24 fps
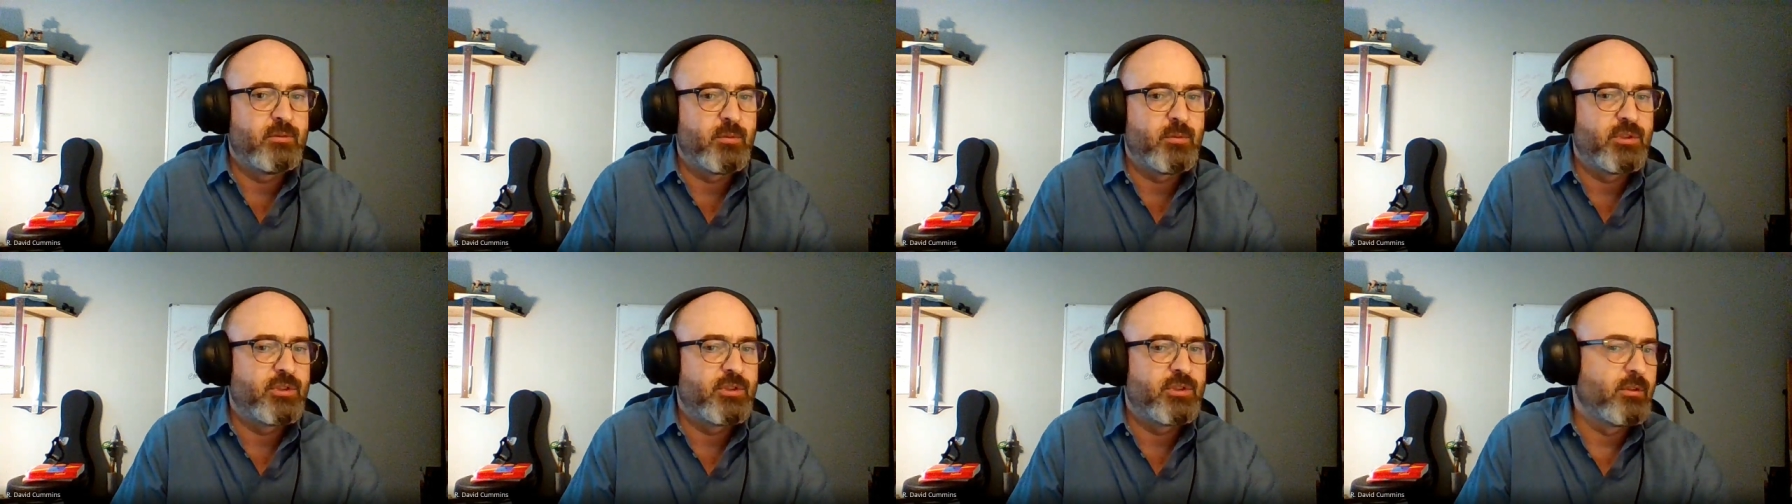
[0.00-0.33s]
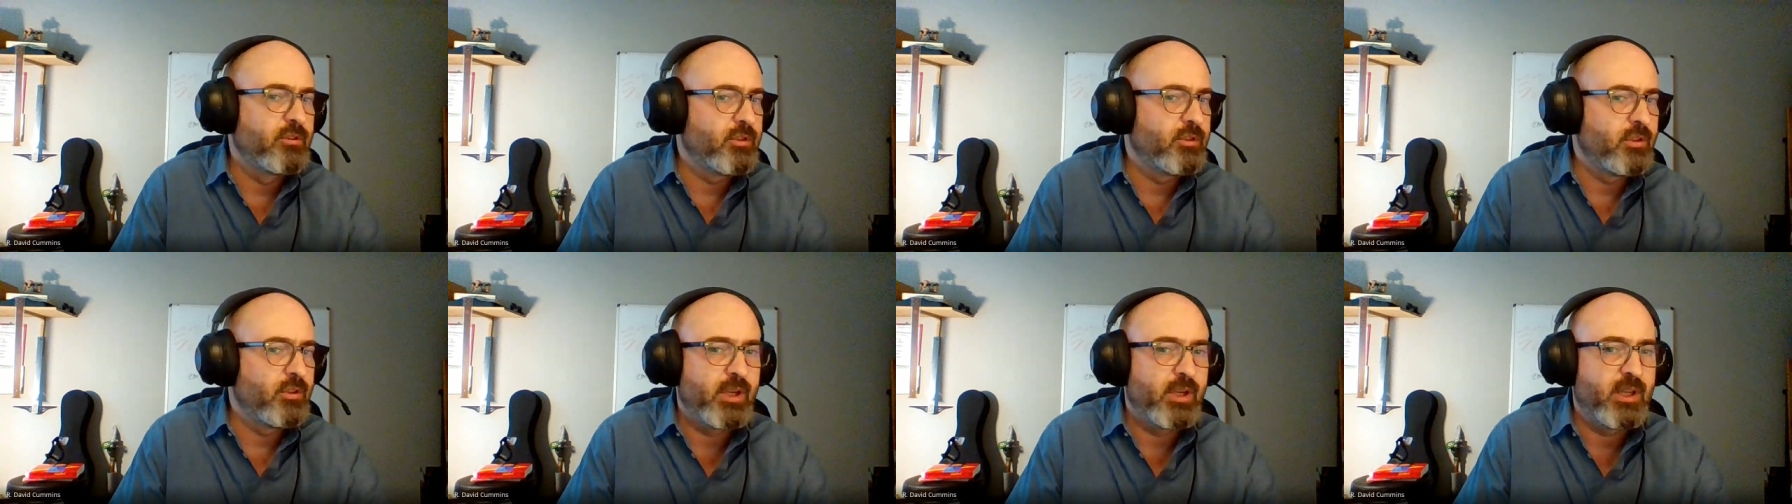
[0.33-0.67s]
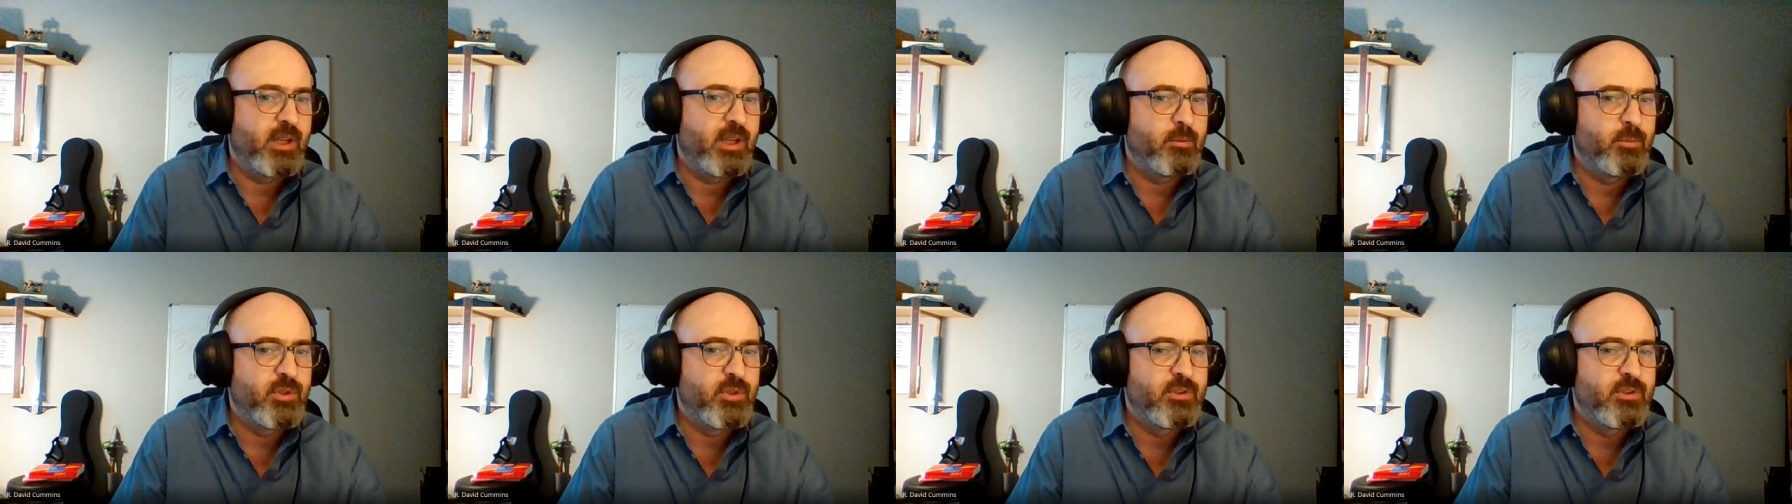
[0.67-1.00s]
We're social
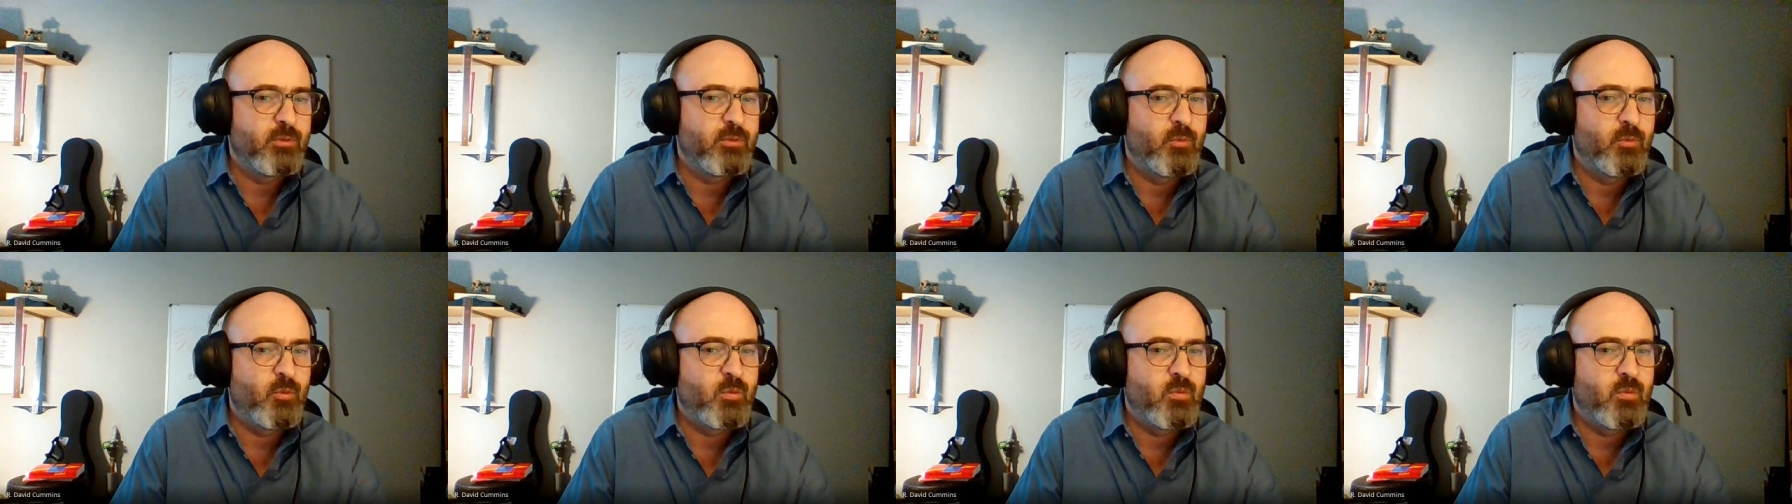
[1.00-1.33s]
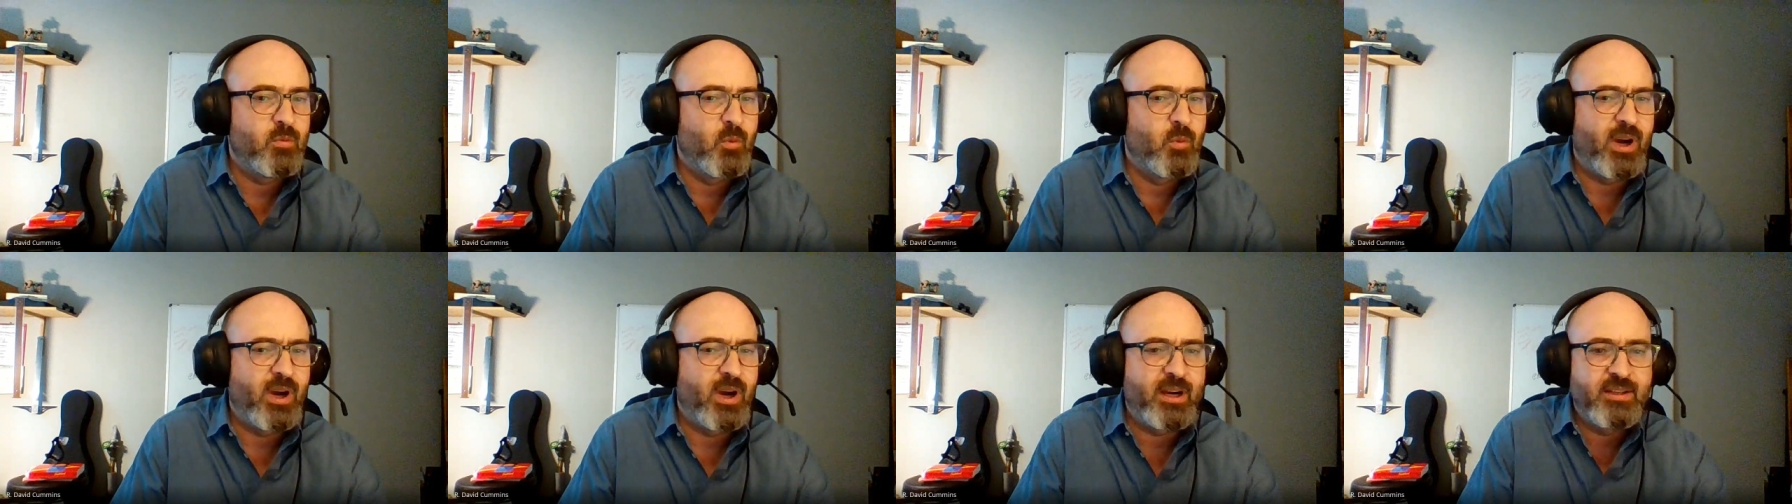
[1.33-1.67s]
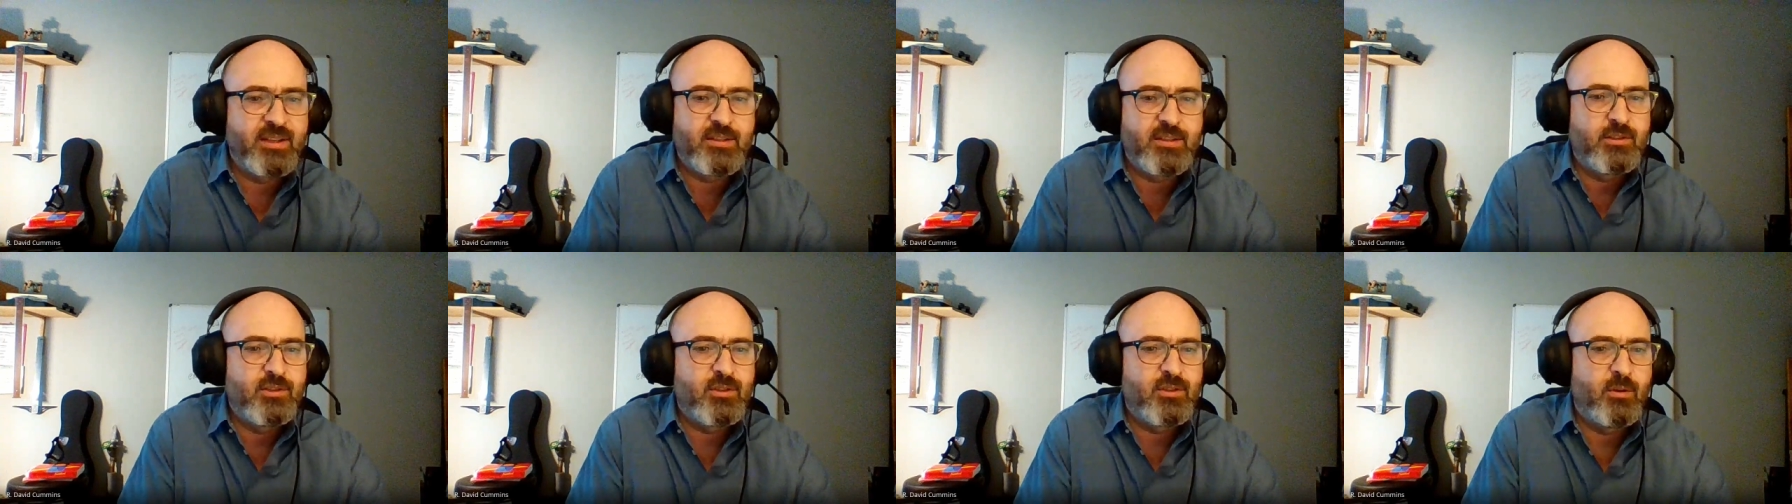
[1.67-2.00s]
animals. Why
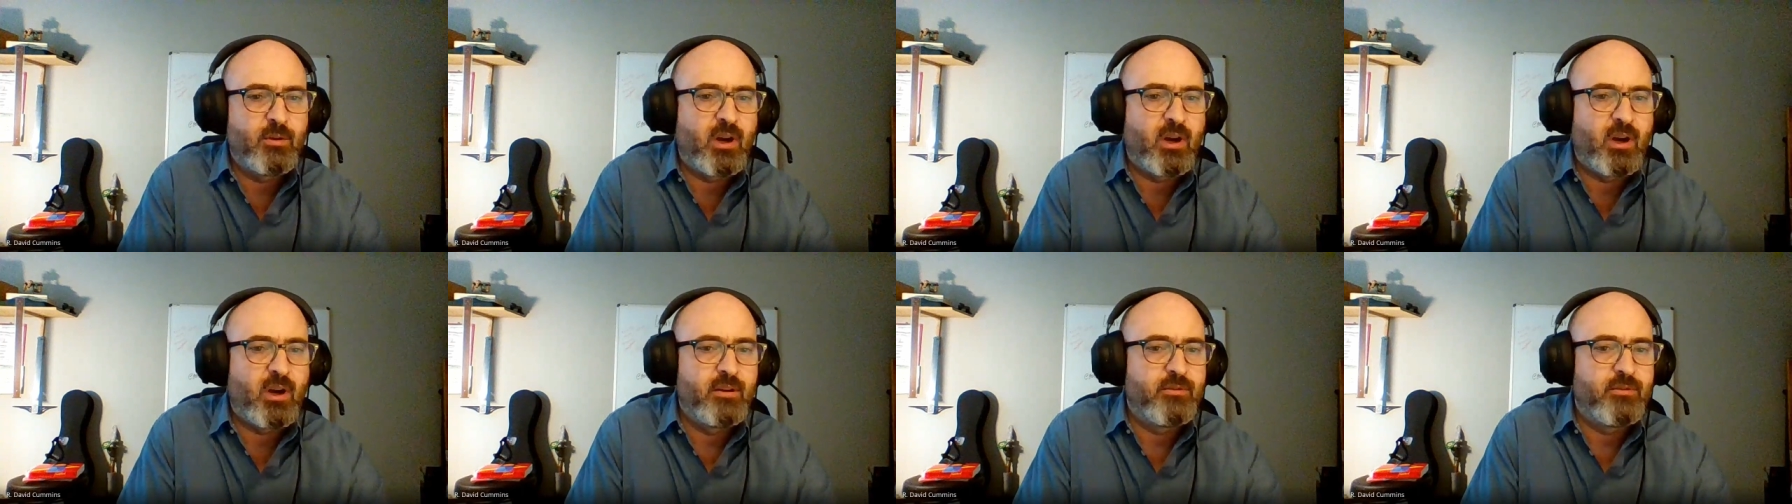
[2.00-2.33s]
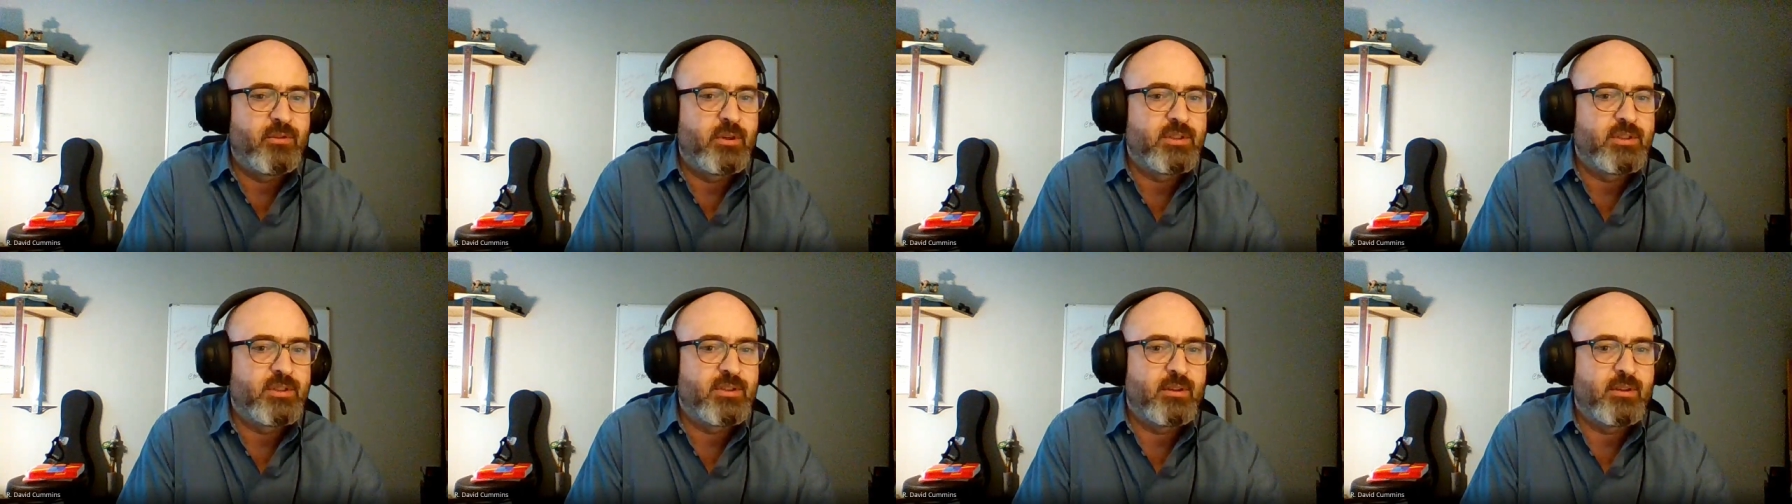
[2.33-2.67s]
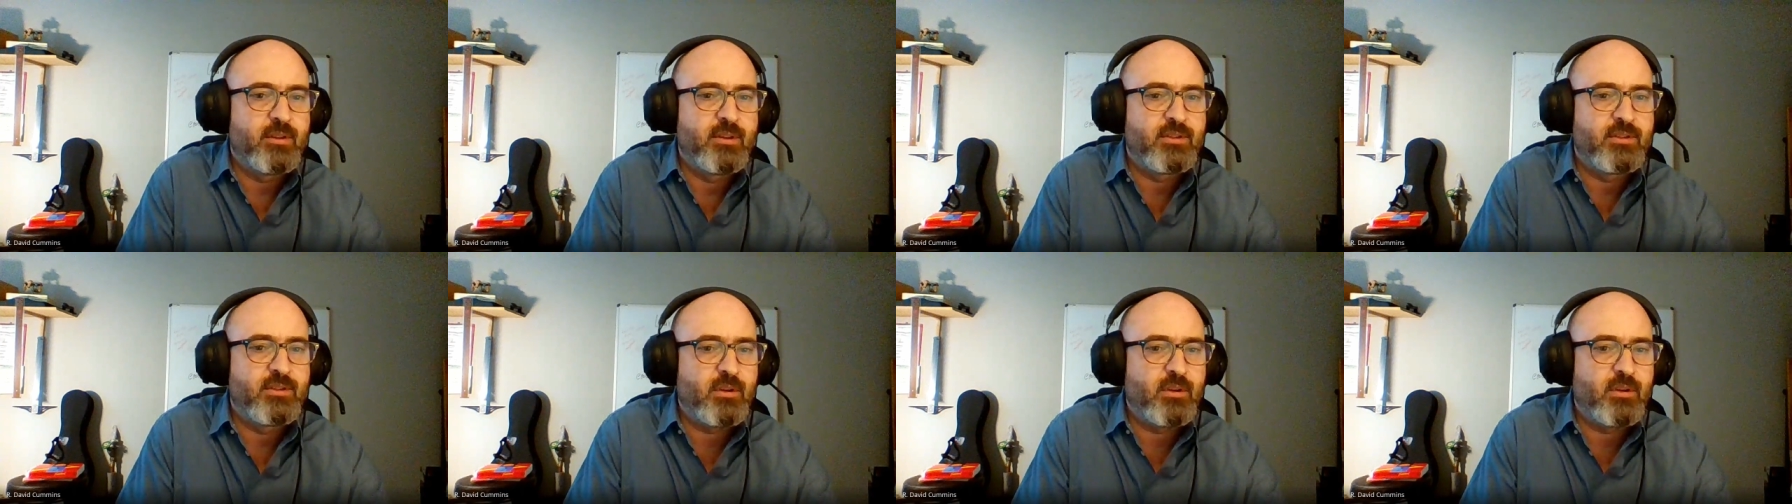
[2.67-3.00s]
is it so hard for us in this